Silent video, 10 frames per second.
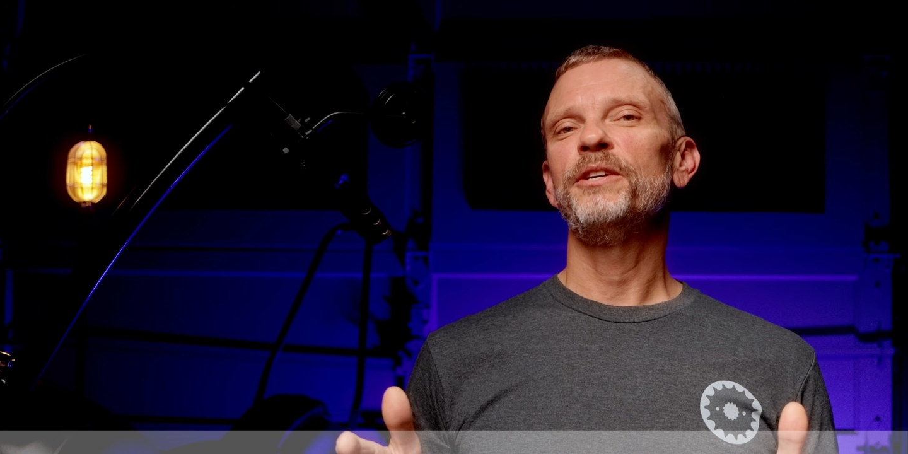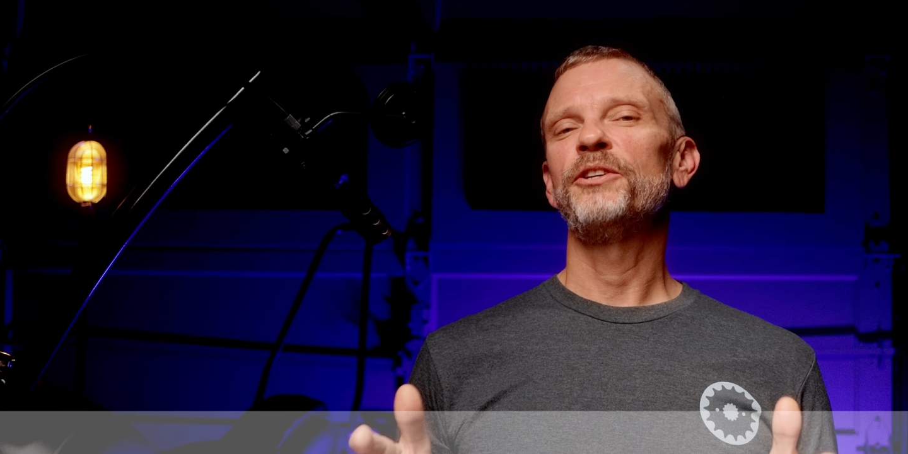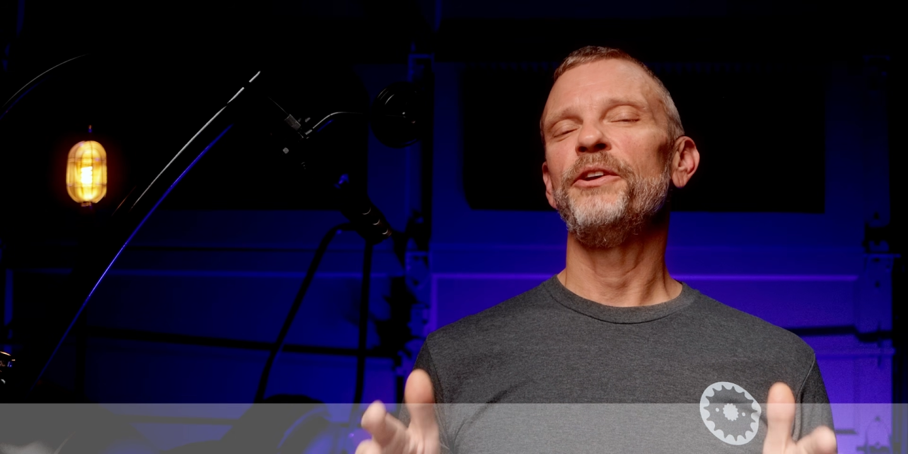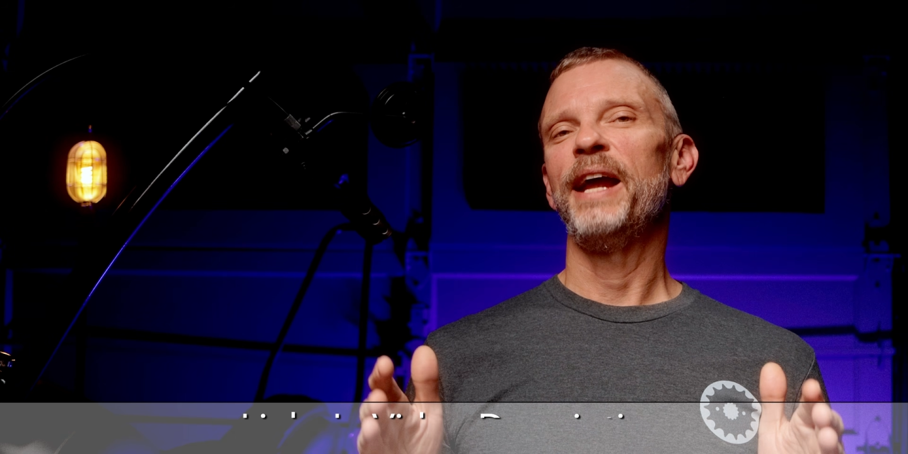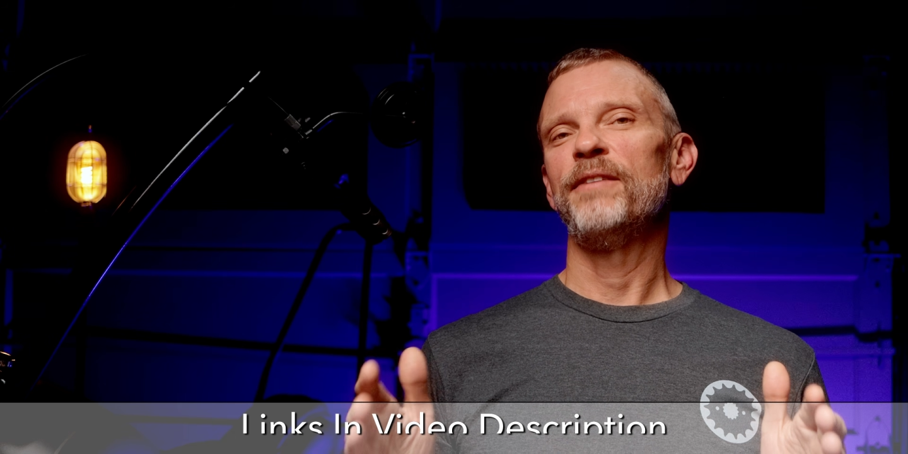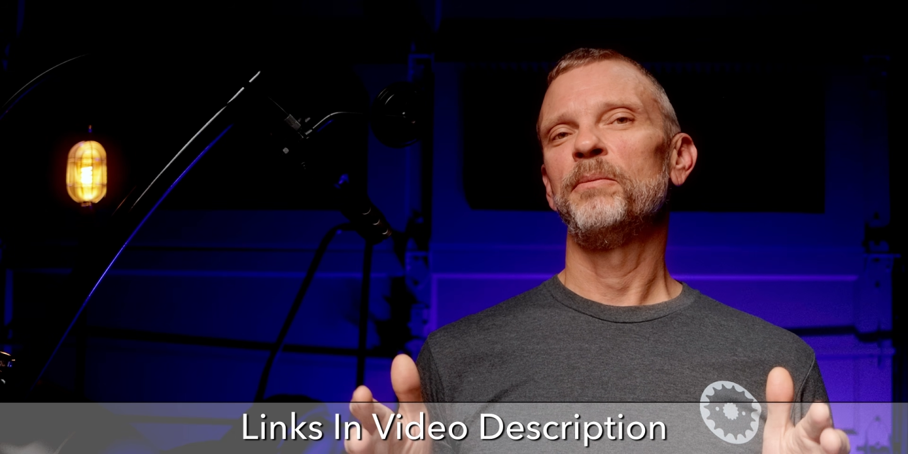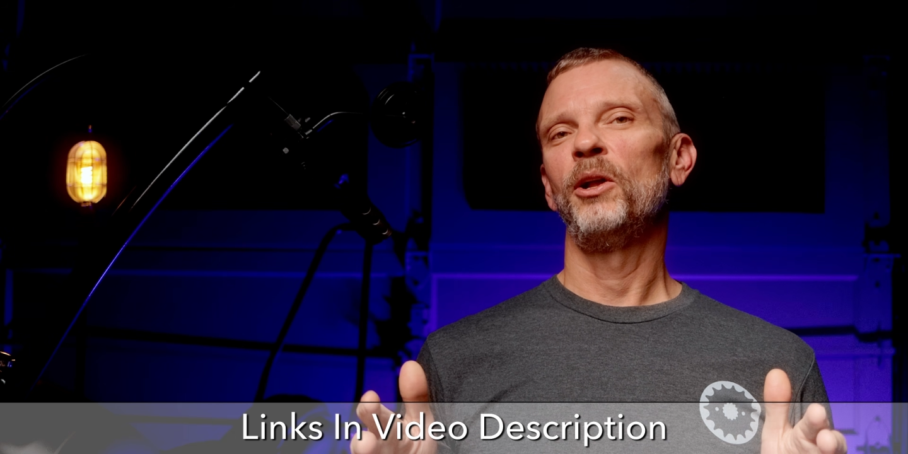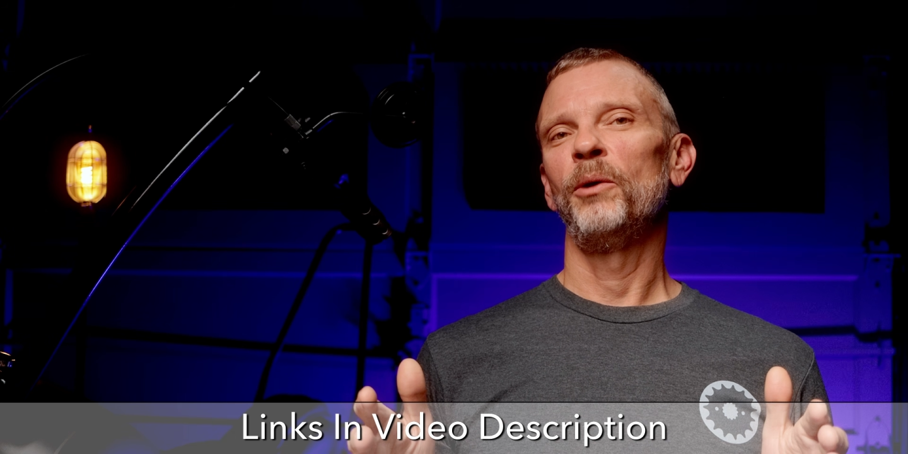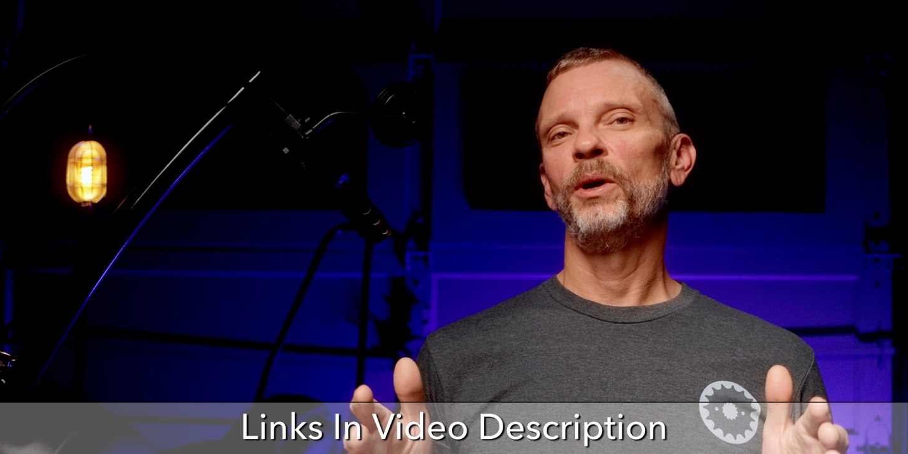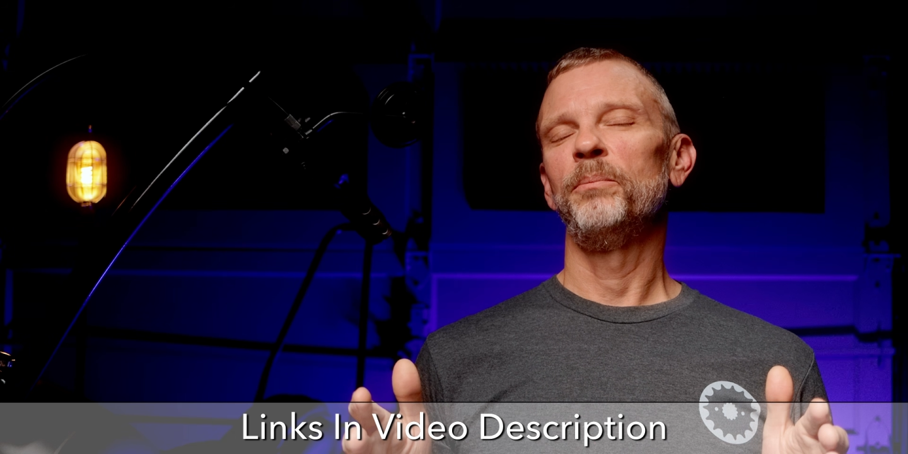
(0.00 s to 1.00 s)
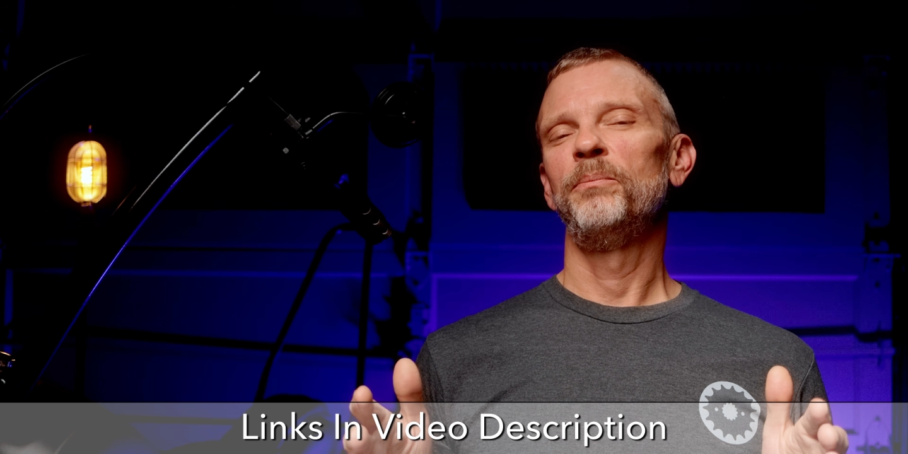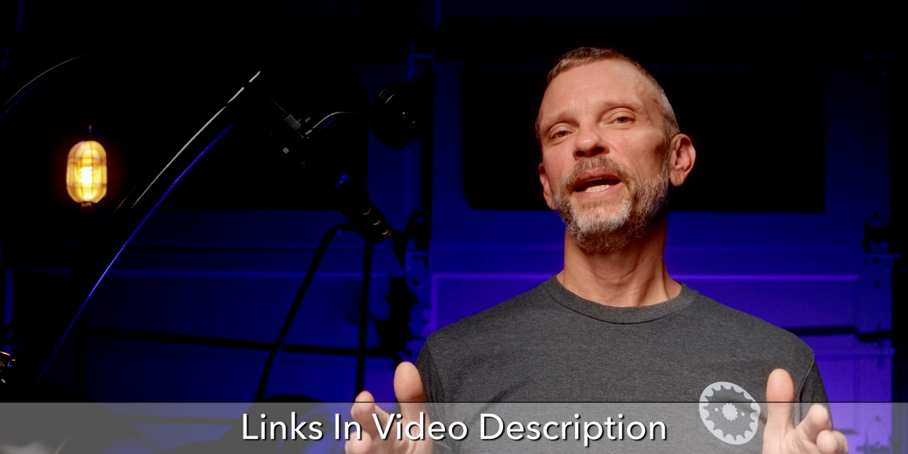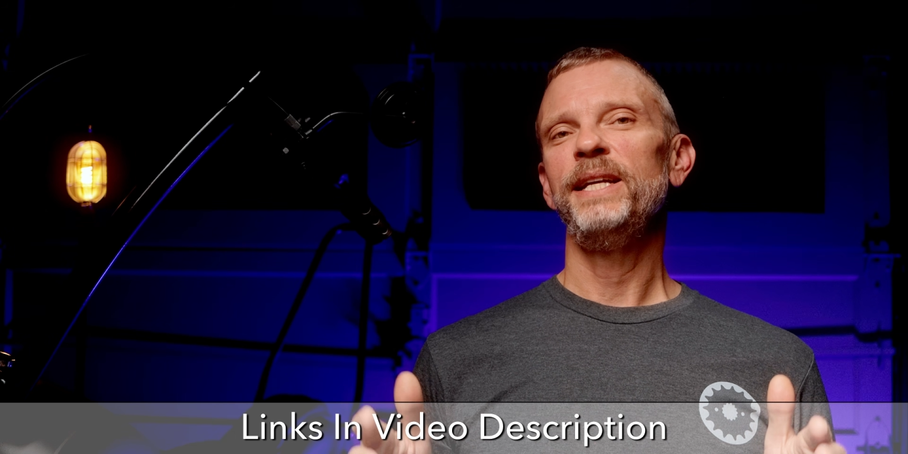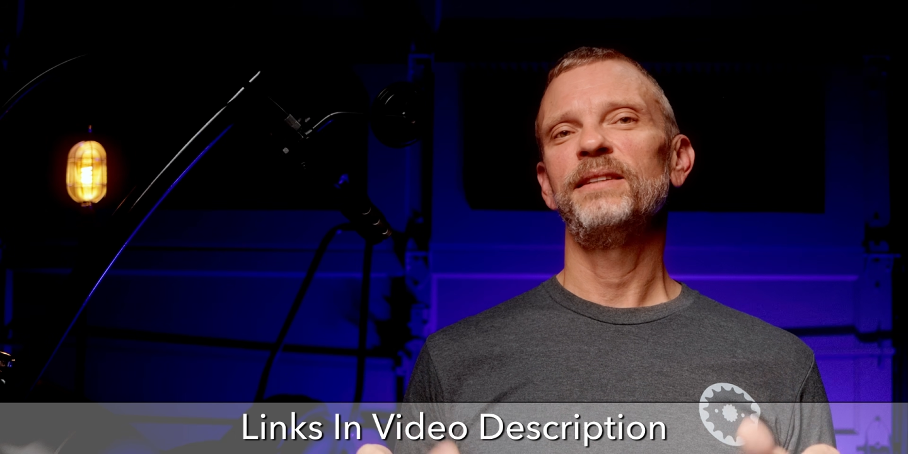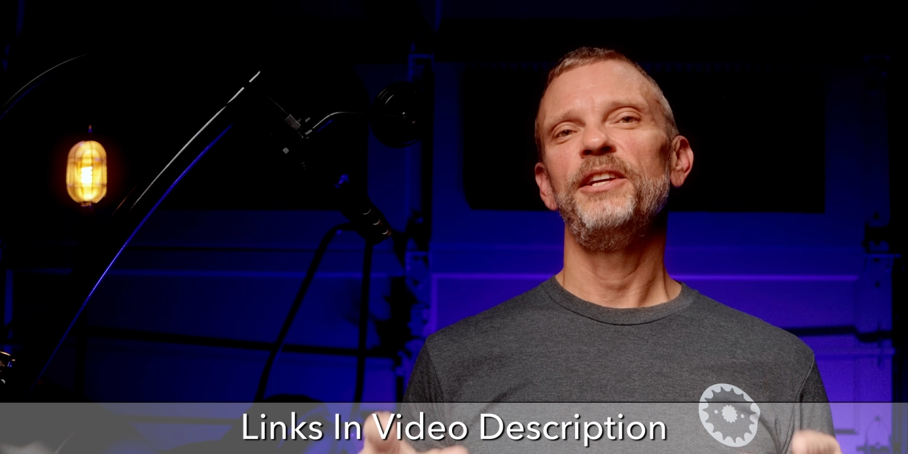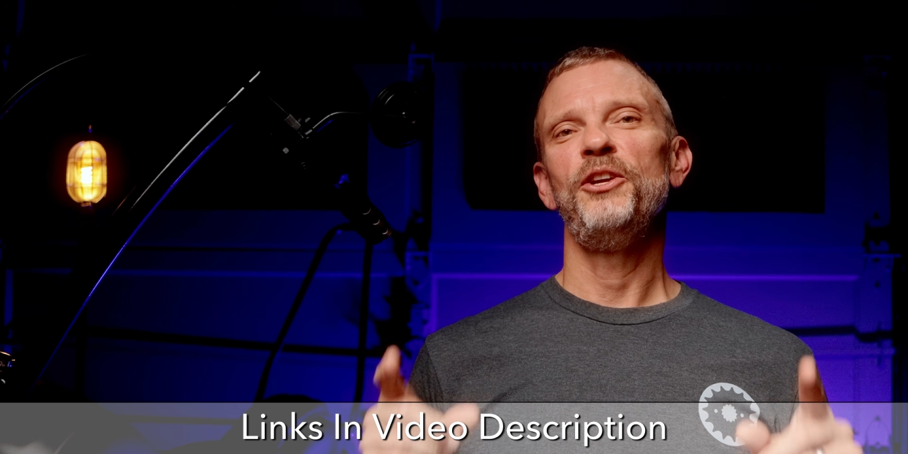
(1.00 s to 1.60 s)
so you'd have them all in one place.